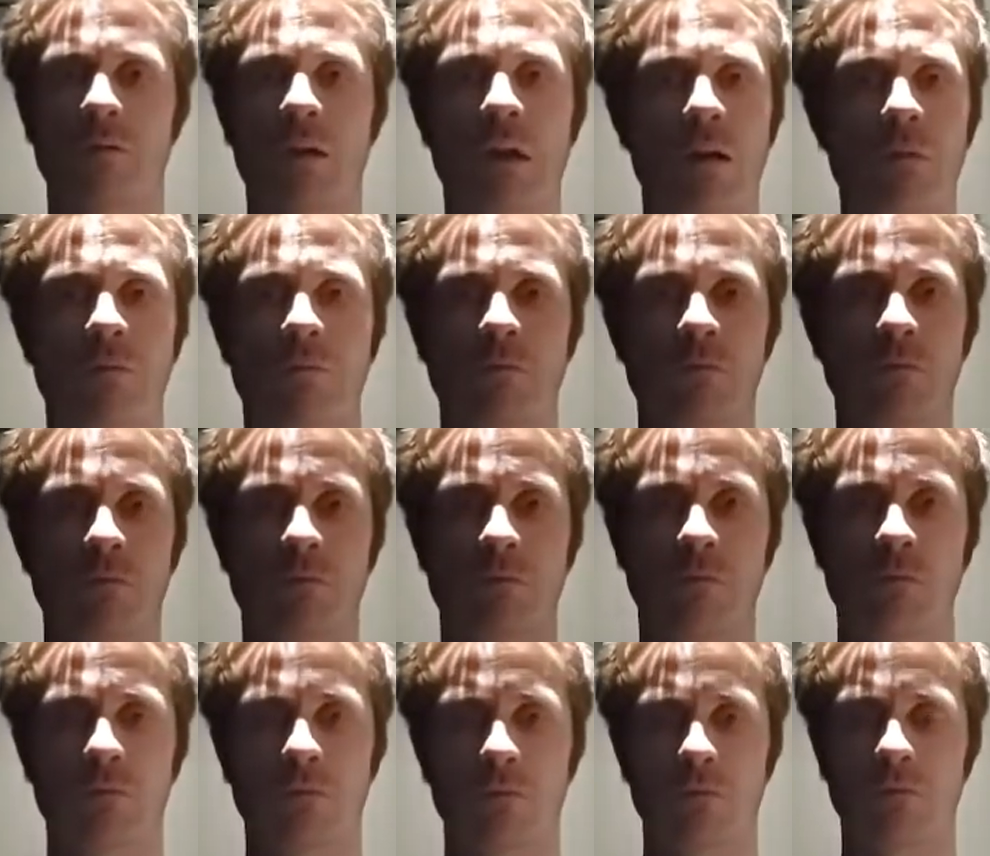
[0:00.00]
of them.
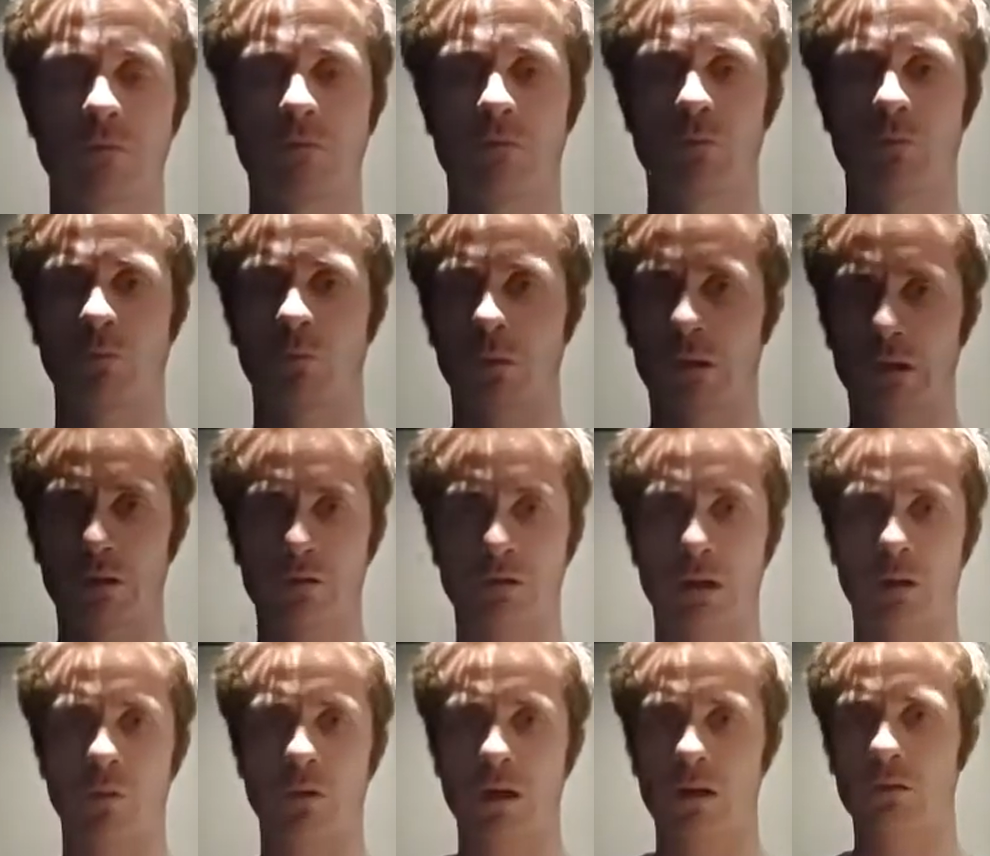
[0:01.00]
We can
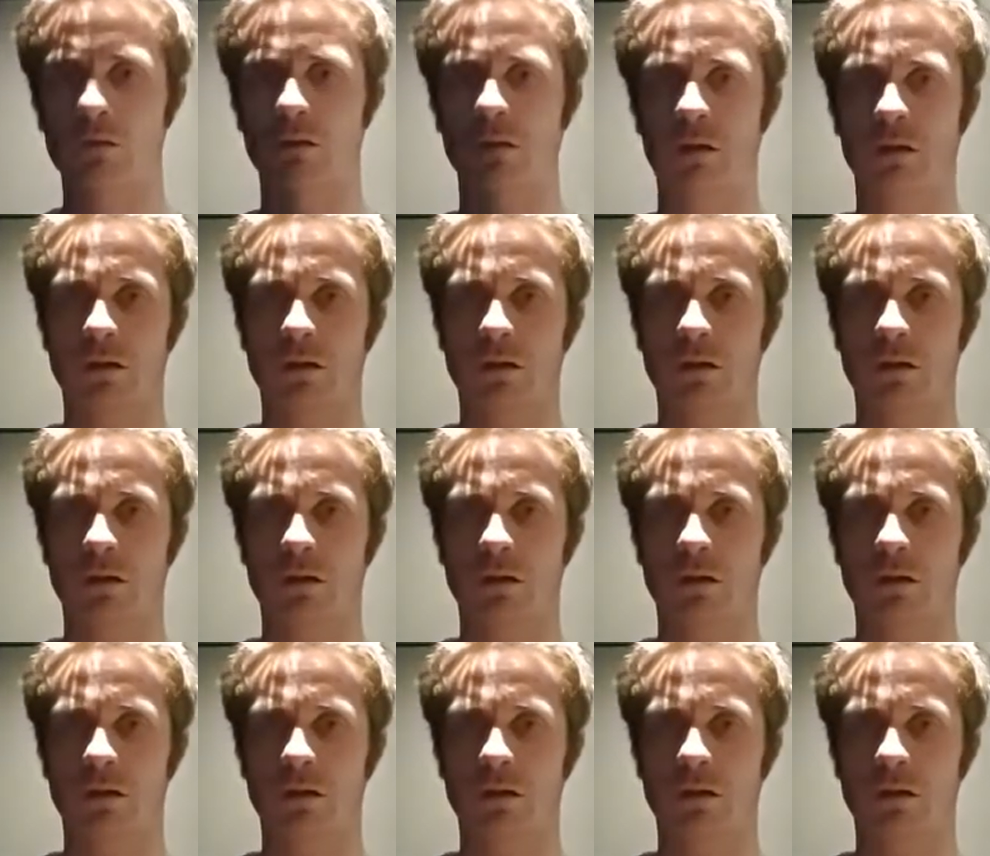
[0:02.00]
say, well,